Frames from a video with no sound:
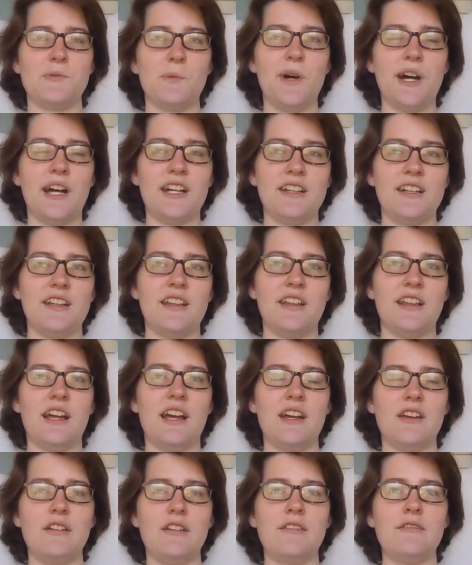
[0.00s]

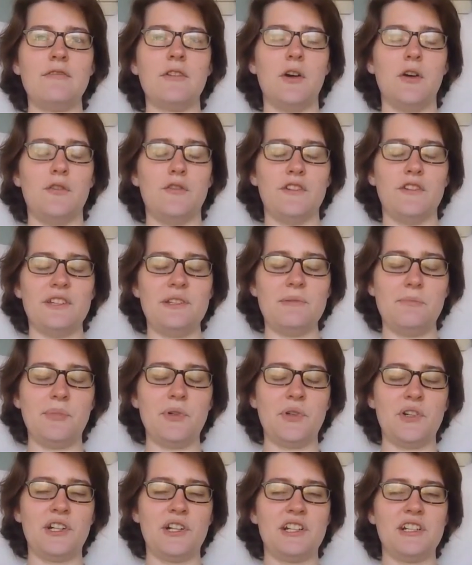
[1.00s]
wildlife over the
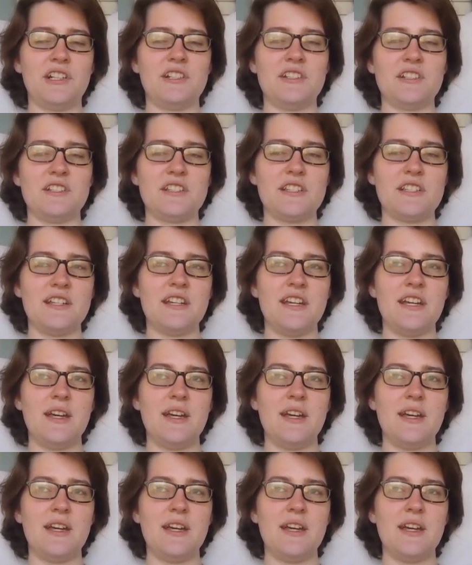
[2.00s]
borders,